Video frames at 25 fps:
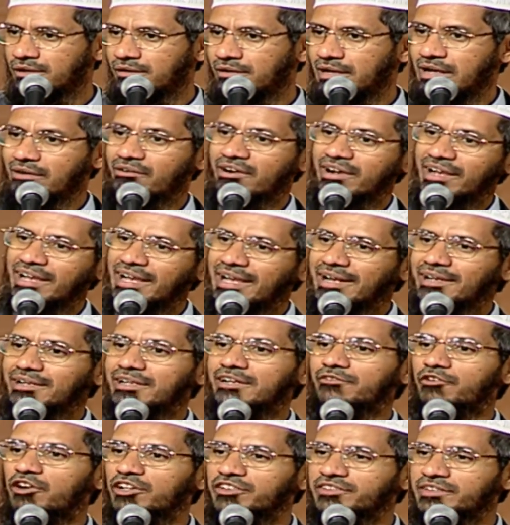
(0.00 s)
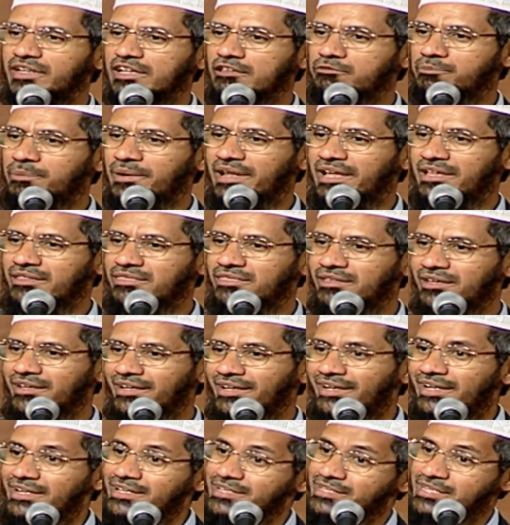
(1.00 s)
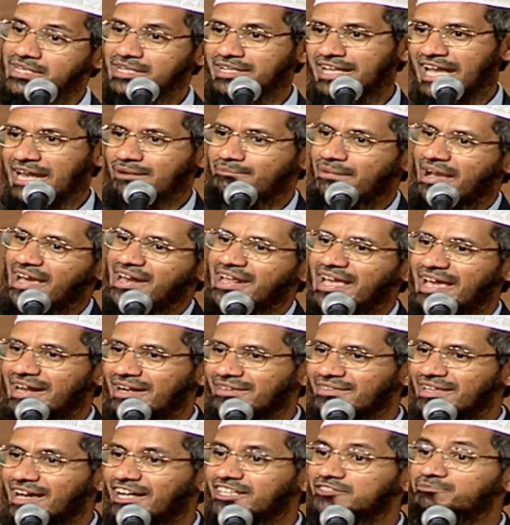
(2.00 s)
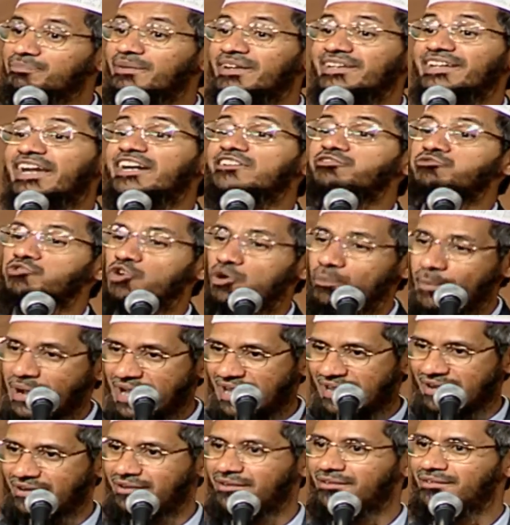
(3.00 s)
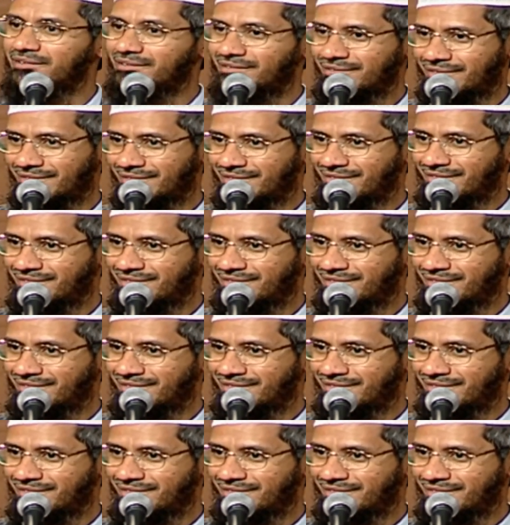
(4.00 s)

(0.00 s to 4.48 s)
Now again, divorce takes place, she can marry another husband, gets new mahar.